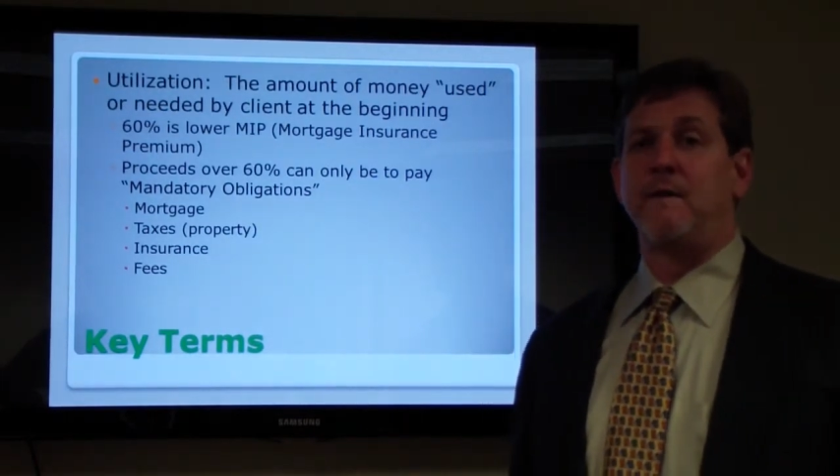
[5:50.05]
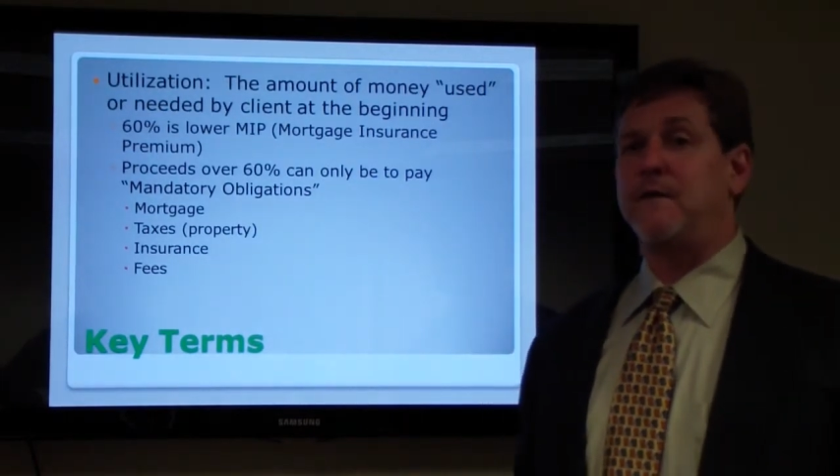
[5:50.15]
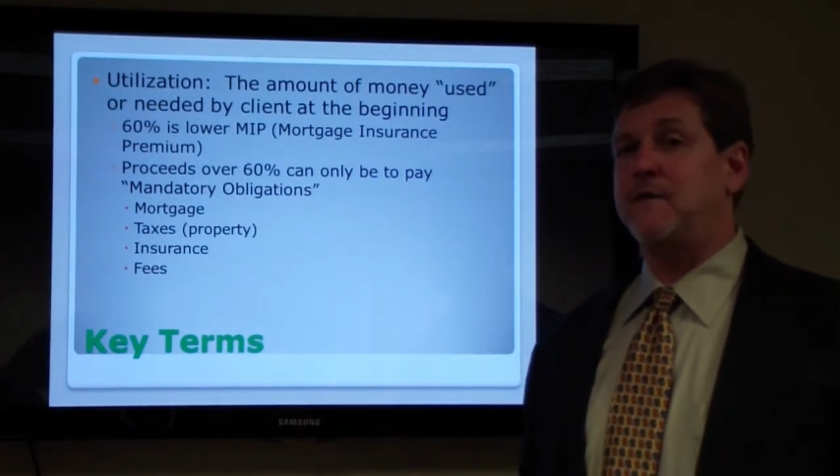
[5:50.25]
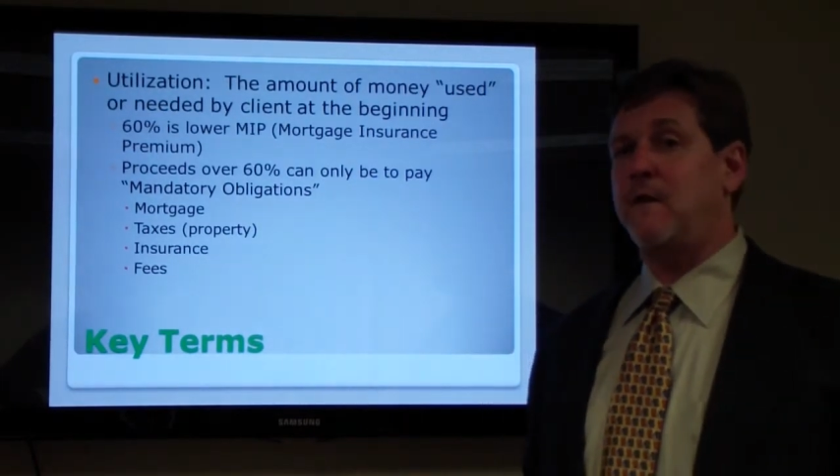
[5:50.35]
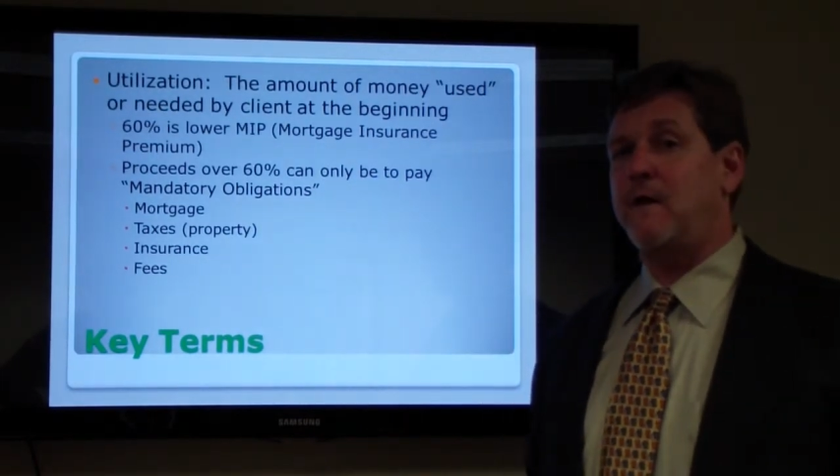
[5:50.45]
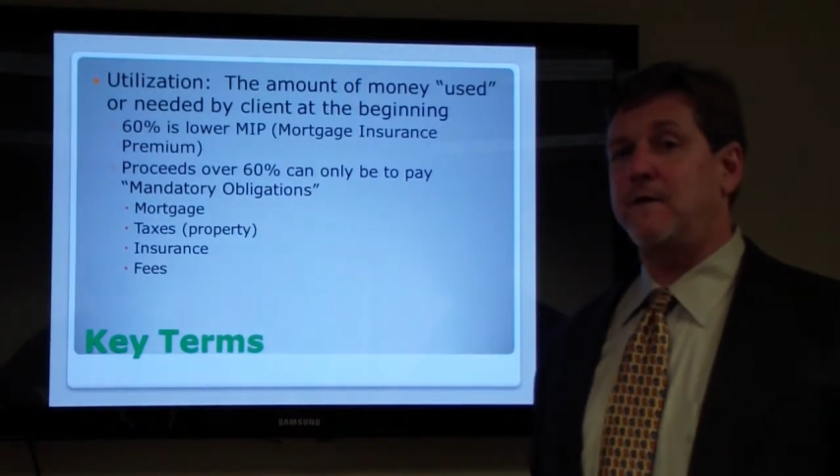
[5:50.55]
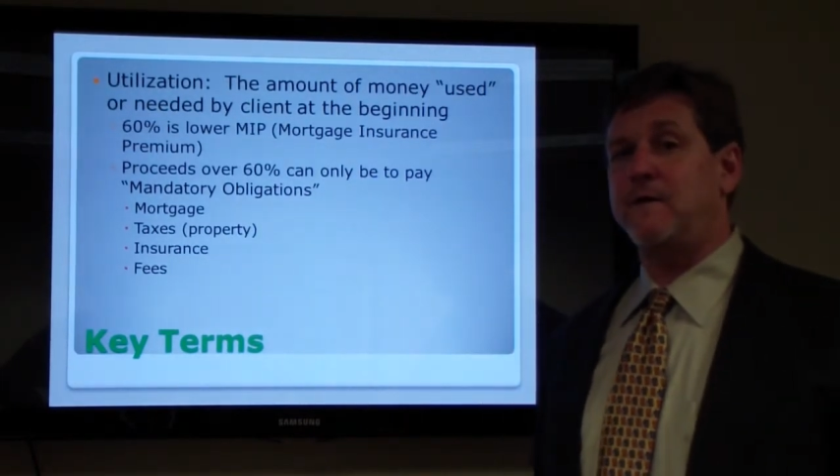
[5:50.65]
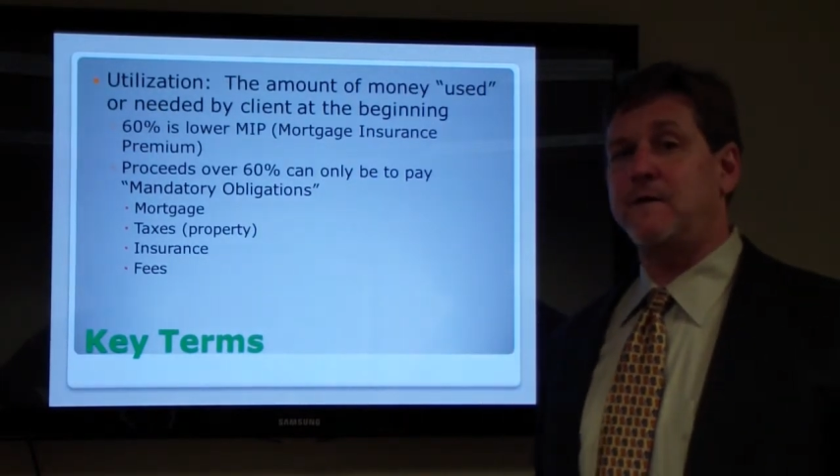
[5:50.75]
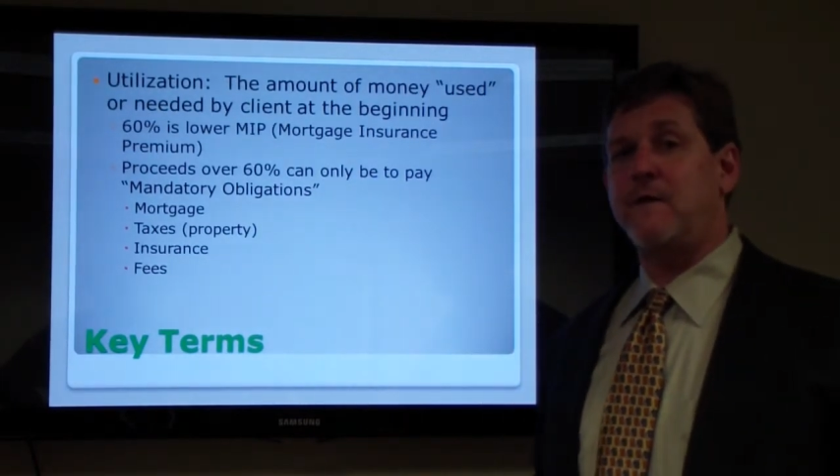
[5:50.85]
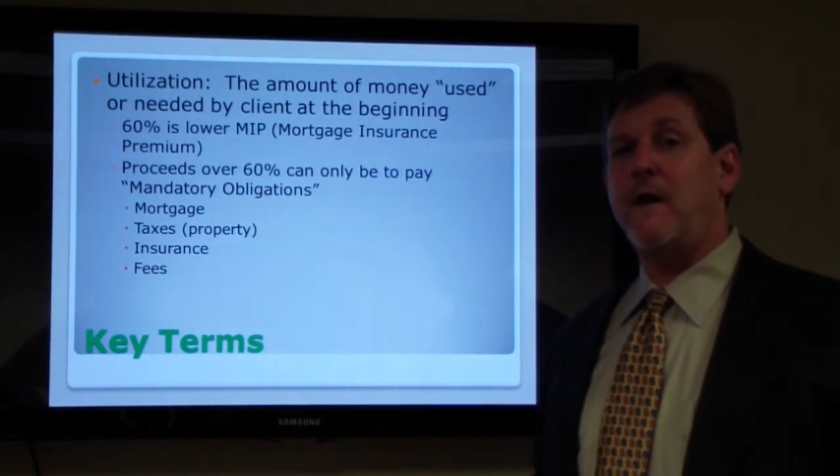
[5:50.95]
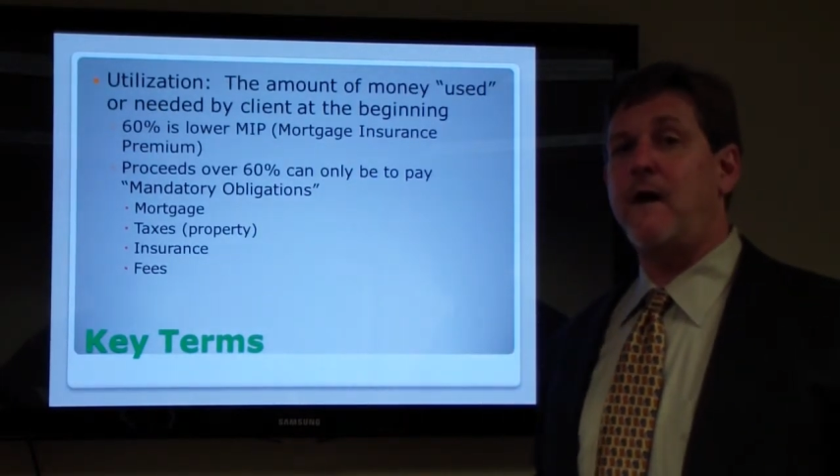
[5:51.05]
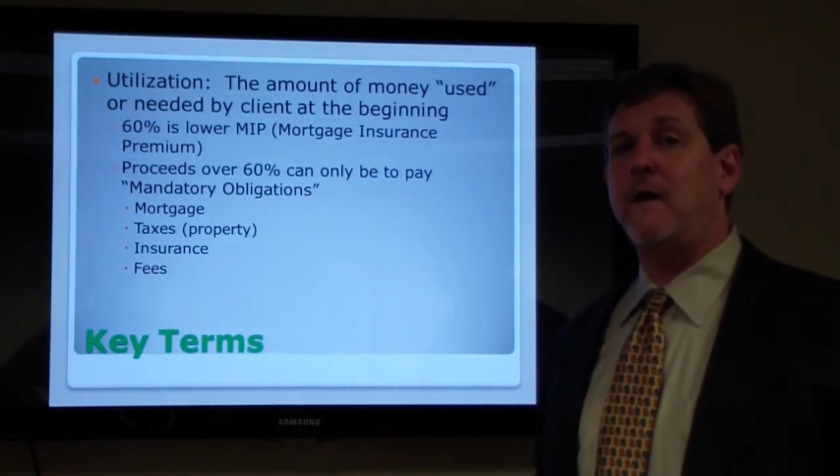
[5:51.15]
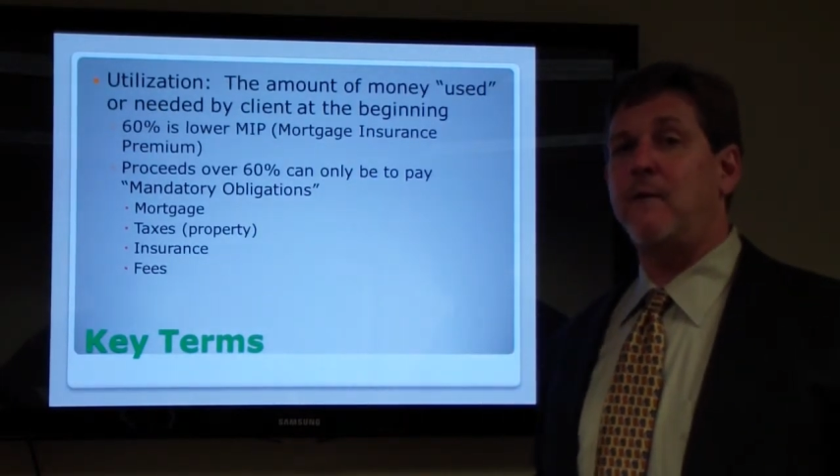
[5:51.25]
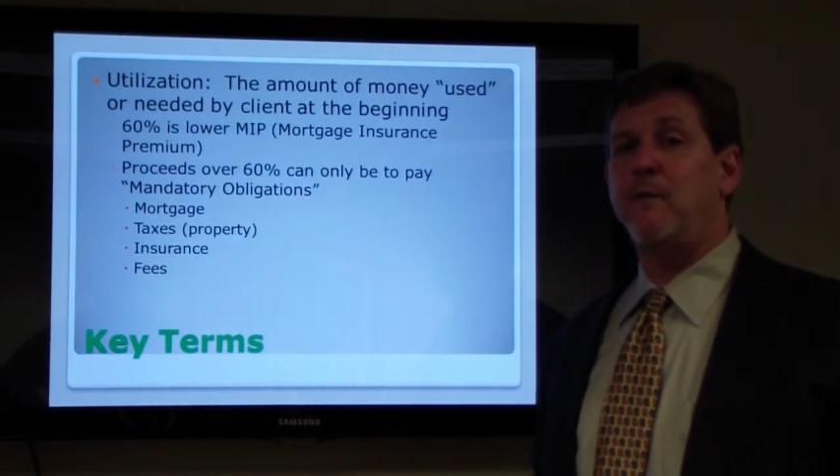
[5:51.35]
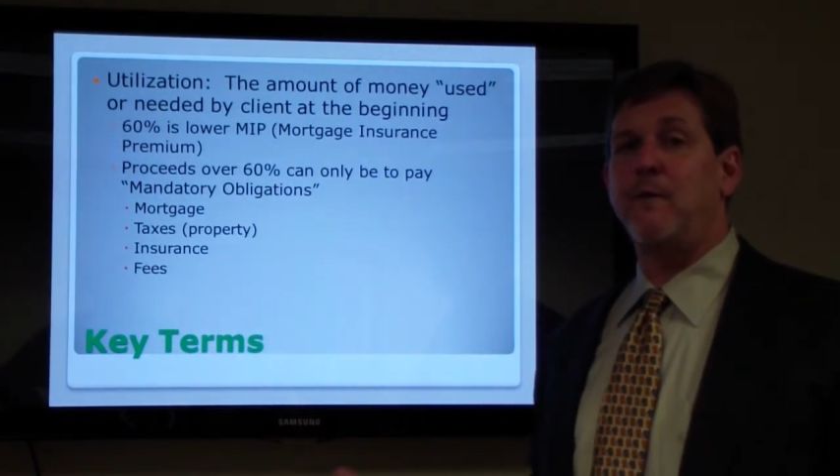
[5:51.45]
this
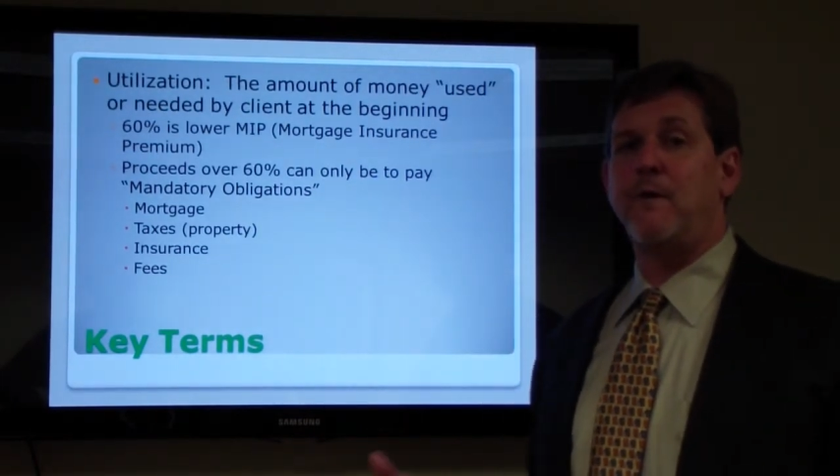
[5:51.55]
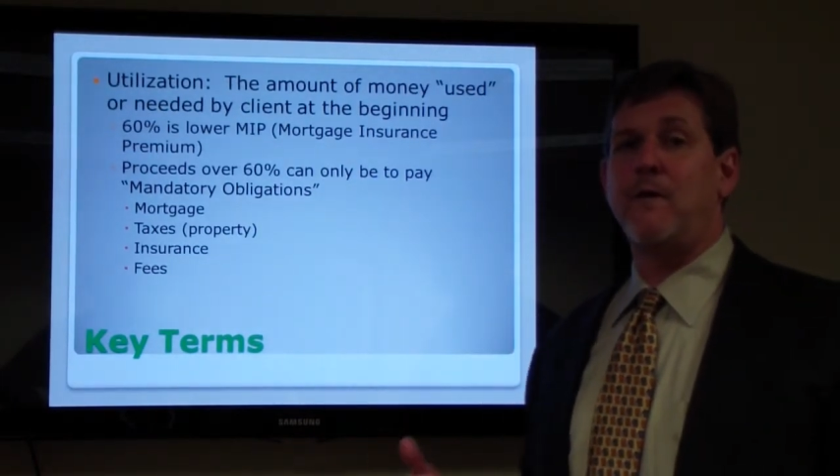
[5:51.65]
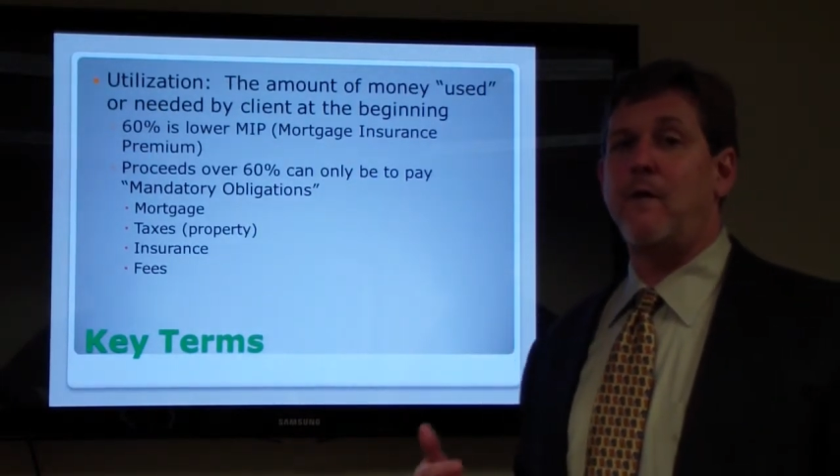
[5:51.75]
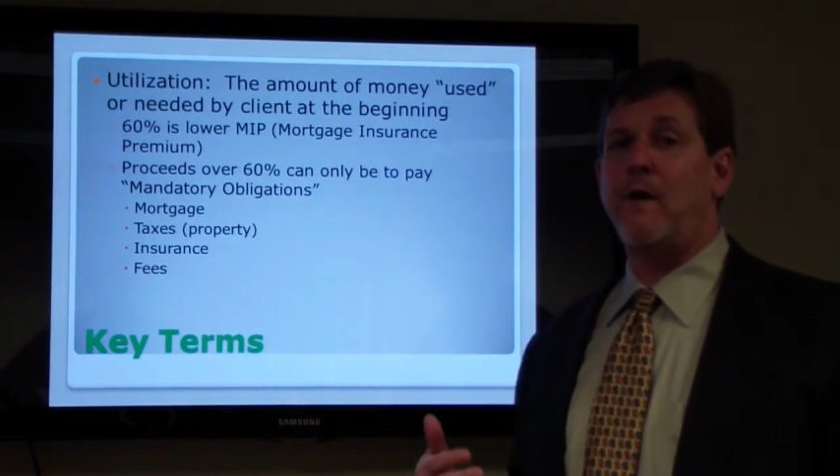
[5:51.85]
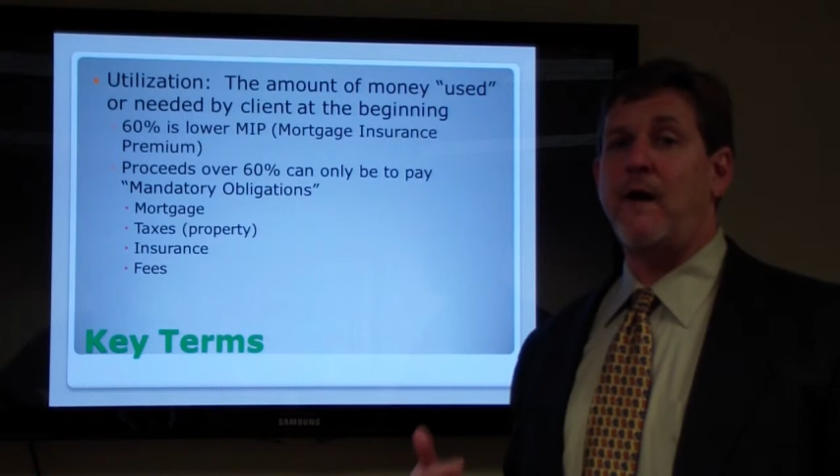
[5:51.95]
client would